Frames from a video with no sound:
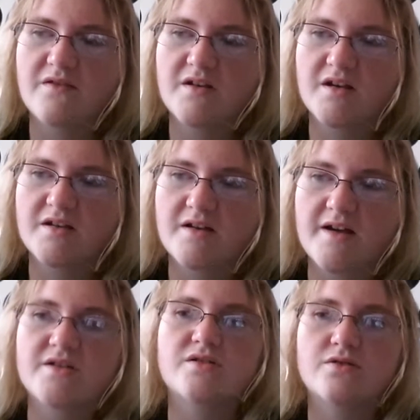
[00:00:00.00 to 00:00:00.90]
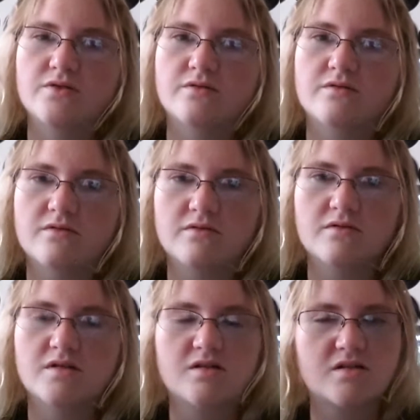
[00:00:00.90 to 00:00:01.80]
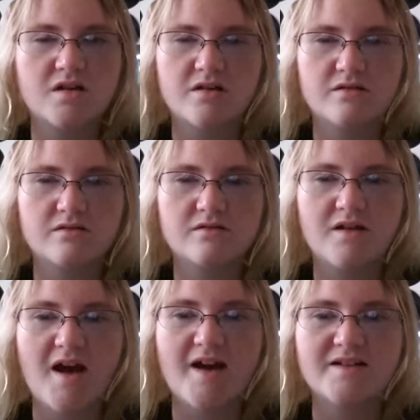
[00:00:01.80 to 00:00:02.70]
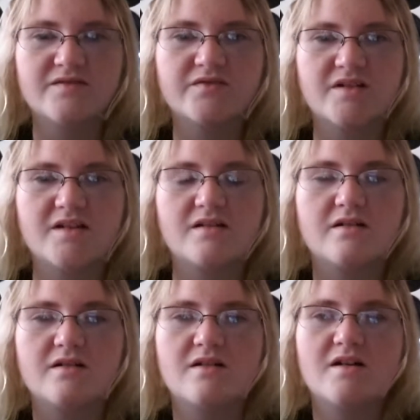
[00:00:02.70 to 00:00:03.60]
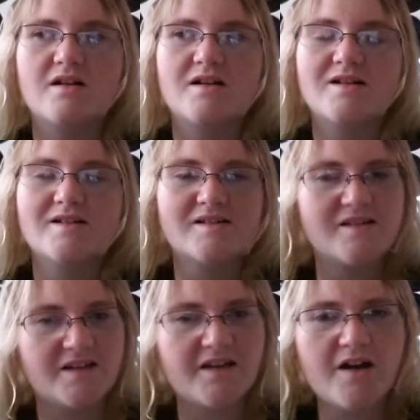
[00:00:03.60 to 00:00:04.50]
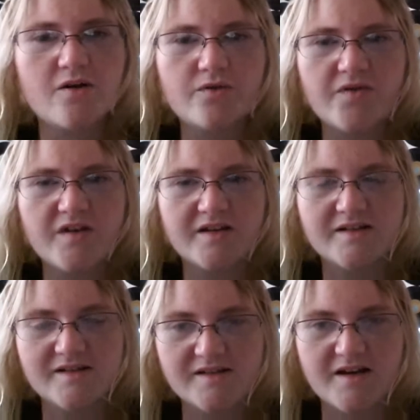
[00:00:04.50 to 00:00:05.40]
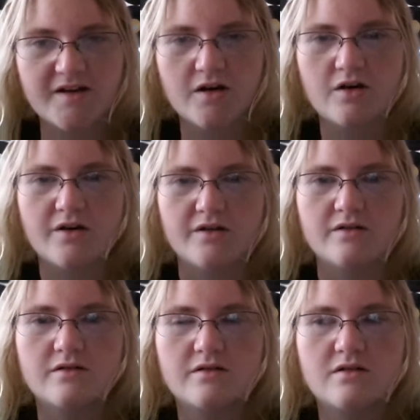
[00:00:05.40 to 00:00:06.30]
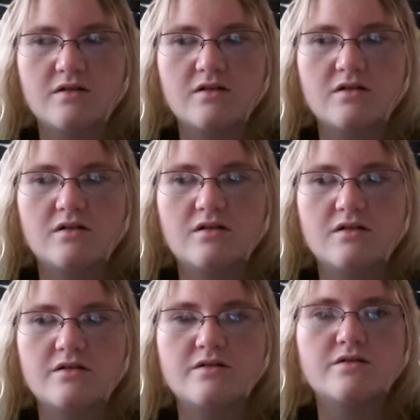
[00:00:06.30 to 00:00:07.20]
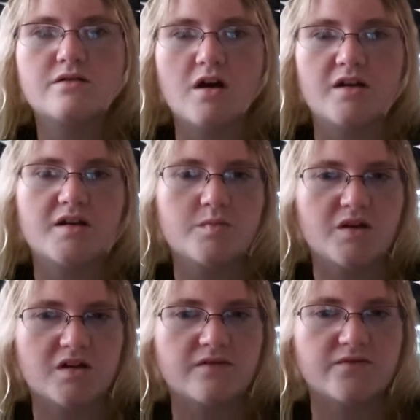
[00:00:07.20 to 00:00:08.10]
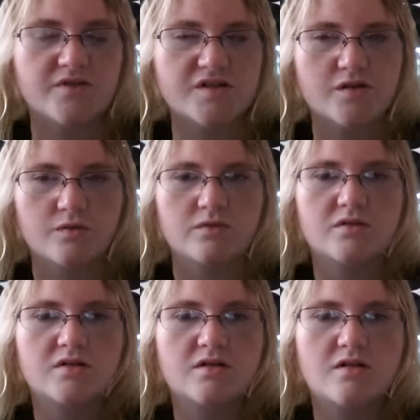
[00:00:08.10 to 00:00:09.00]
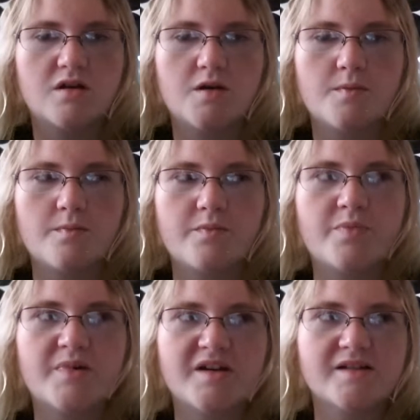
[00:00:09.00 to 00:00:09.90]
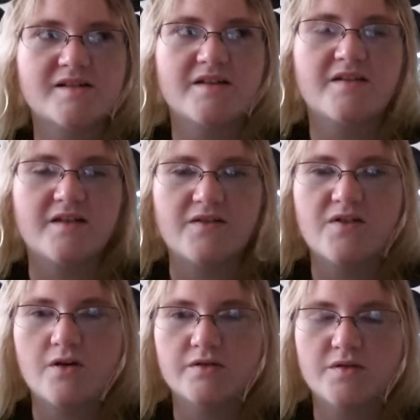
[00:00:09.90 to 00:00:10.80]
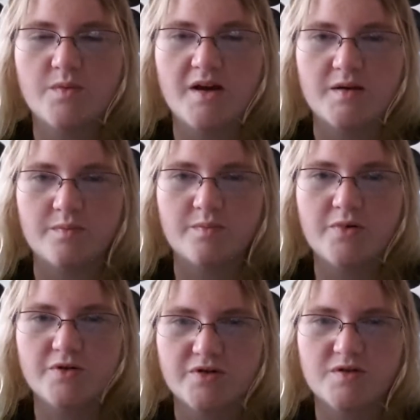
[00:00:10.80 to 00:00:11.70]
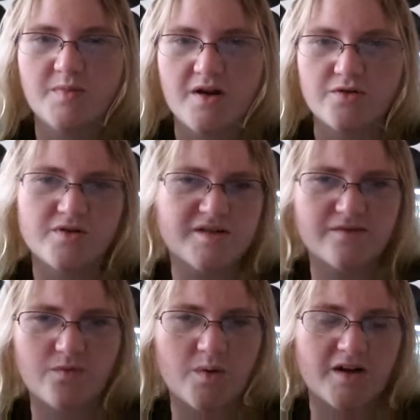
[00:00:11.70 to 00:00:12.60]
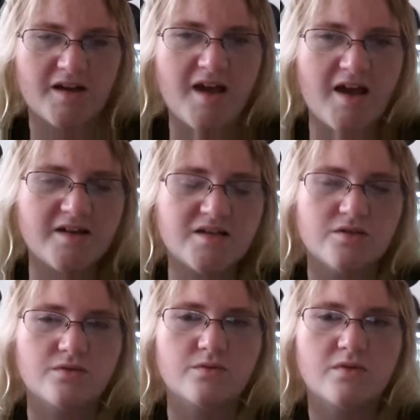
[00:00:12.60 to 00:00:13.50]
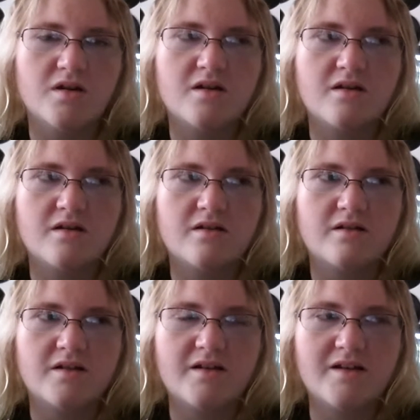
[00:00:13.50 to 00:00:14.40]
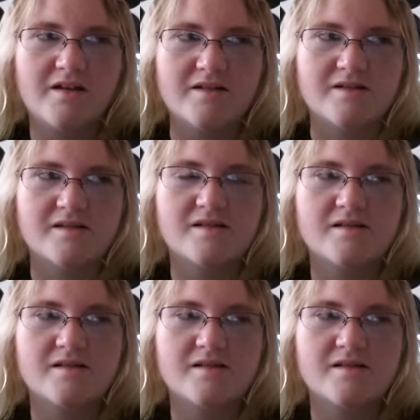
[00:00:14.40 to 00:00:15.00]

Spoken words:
think I should start actively seeking out things that are not in my comfort zone. Because I think the only way to push the boundaries of what I can do is